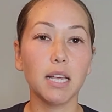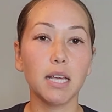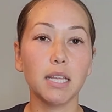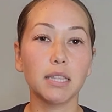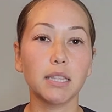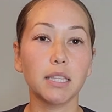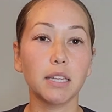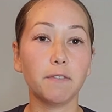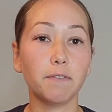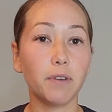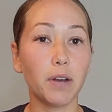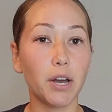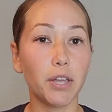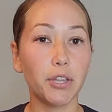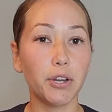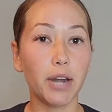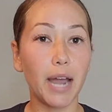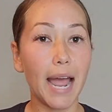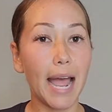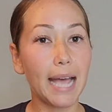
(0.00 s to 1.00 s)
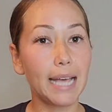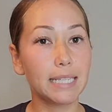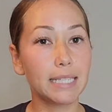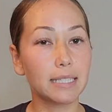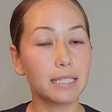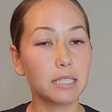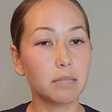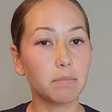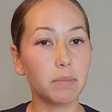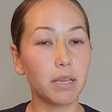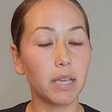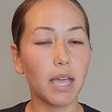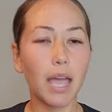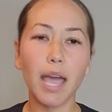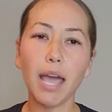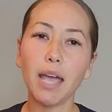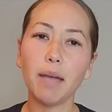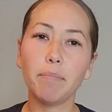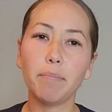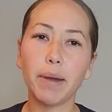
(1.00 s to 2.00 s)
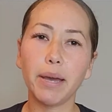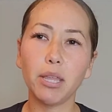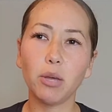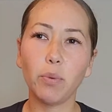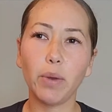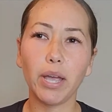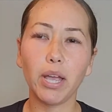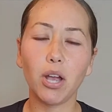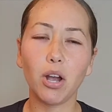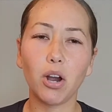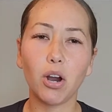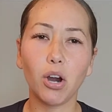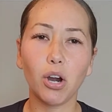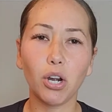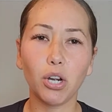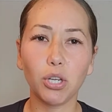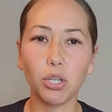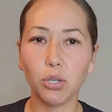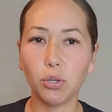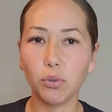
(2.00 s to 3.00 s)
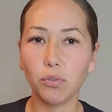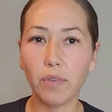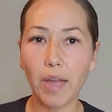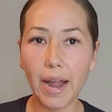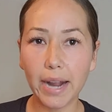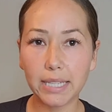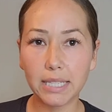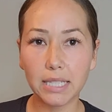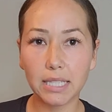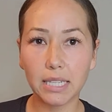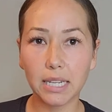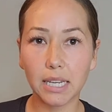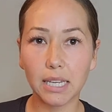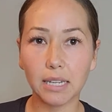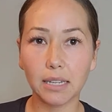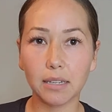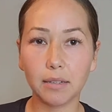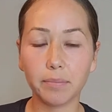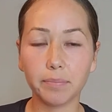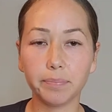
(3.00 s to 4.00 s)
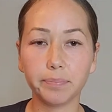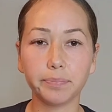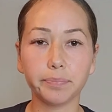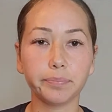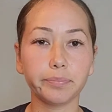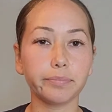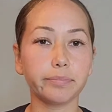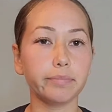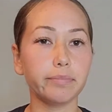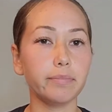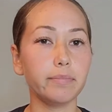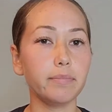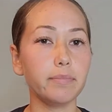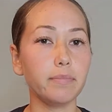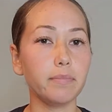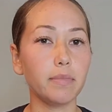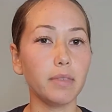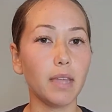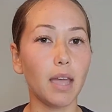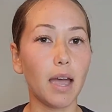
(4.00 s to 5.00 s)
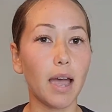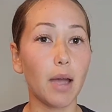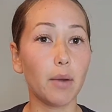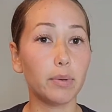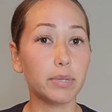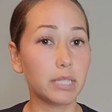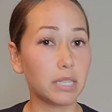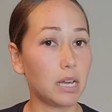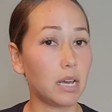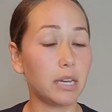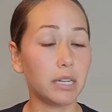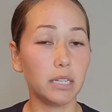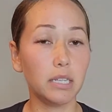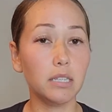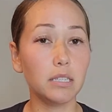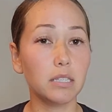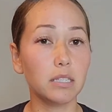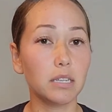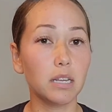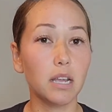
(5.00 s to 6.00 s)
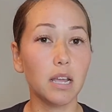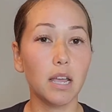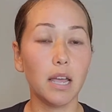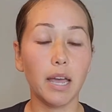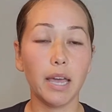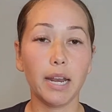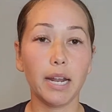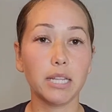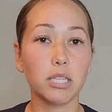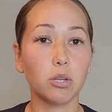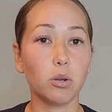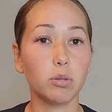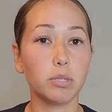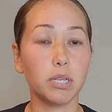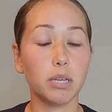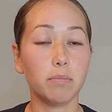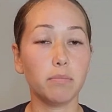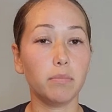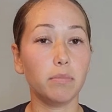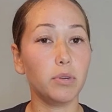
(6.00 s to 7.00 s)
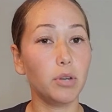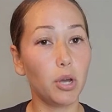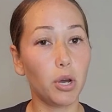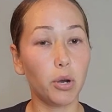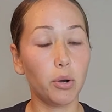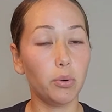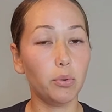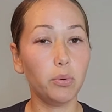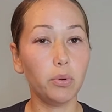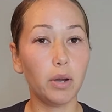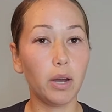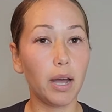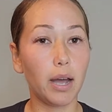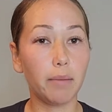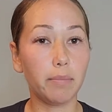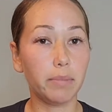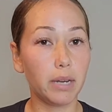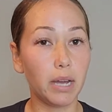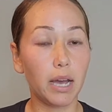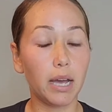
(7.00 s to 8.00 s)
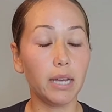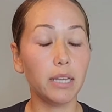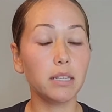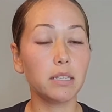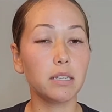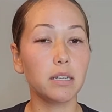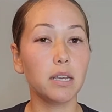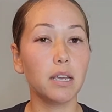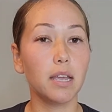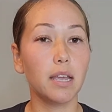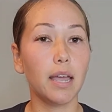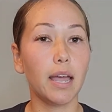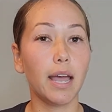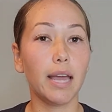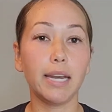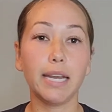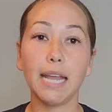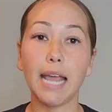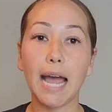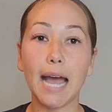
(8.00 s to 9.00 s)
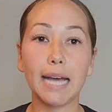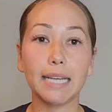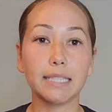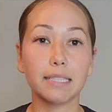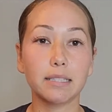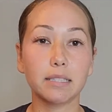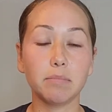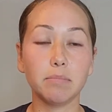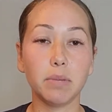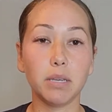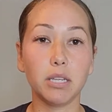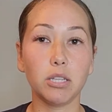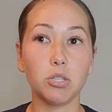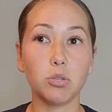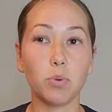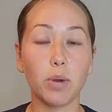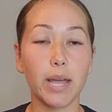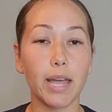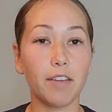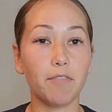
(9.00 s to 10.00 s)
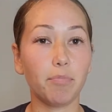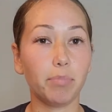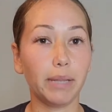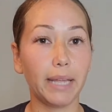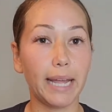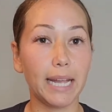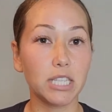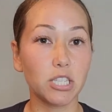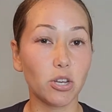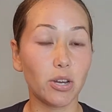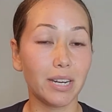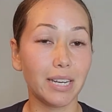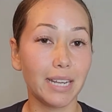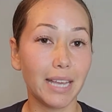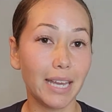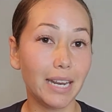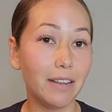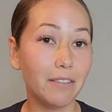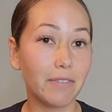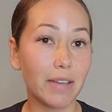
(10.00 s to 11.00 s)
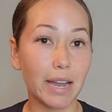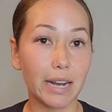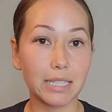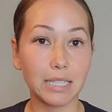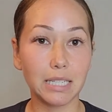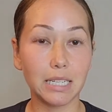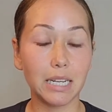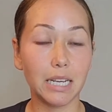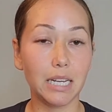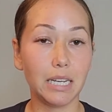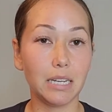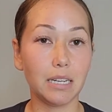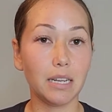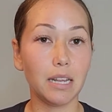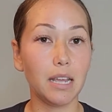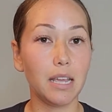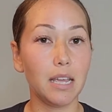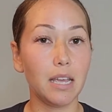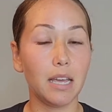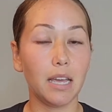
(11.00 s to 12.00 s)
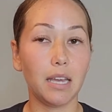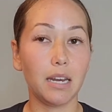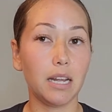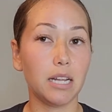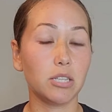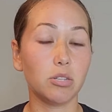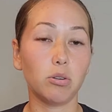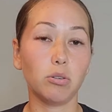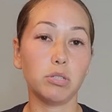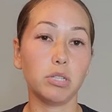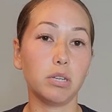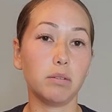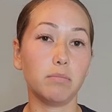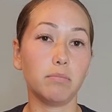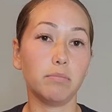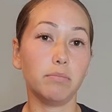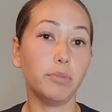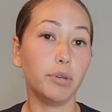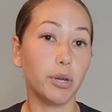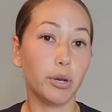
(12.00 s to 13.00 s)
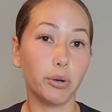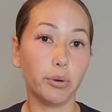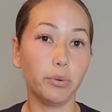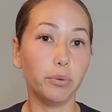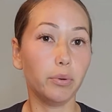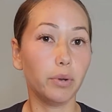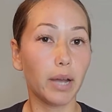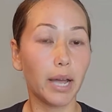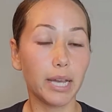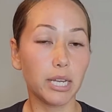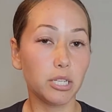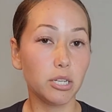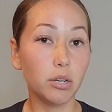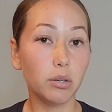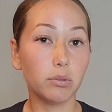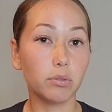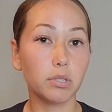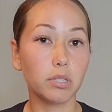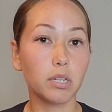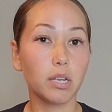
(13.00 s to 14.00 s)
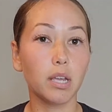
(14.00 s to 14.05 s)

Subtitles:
the father asks me, "Hey, by the way, are you vaccinated?" I was honest and I told him, no, I'm not. And he asks me, do I have plans on getting vaccinated? And I told him, no, I don't.